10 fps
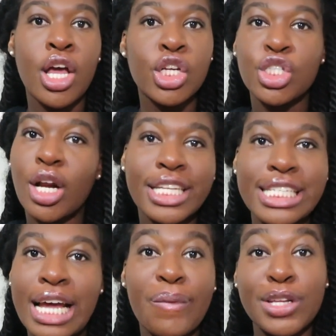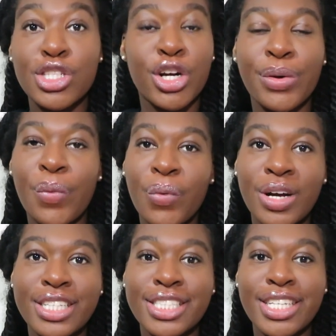Shotty did not want to turn
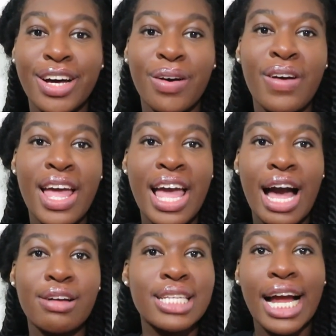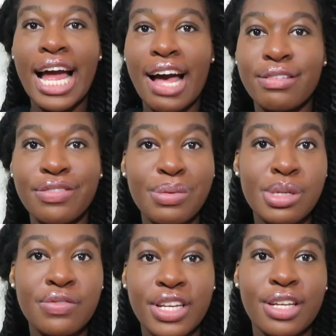on. So I was like, I have to film
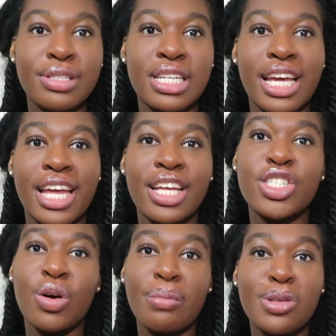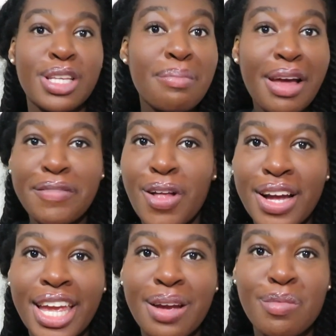this video today. So I'm using my
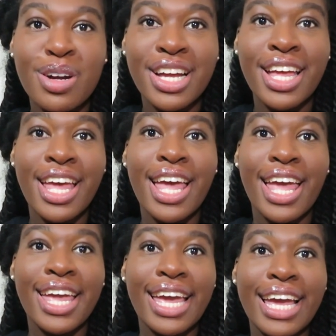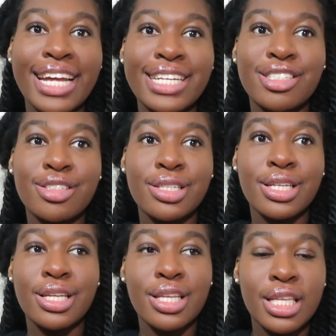vlog camera and
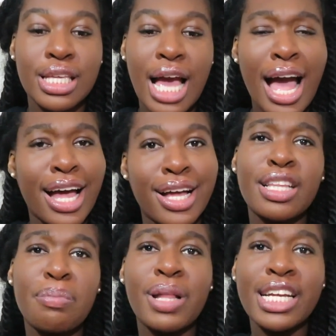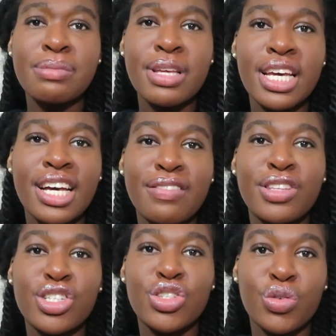yeah, the placement
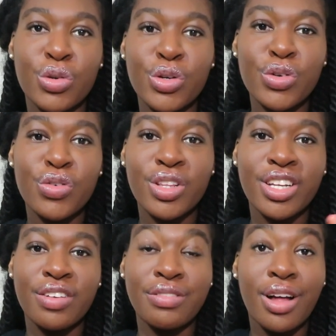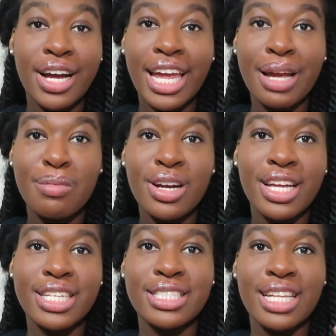of the screw for the vlog camera
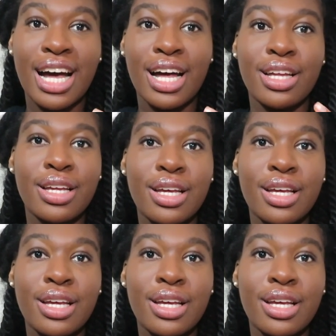is not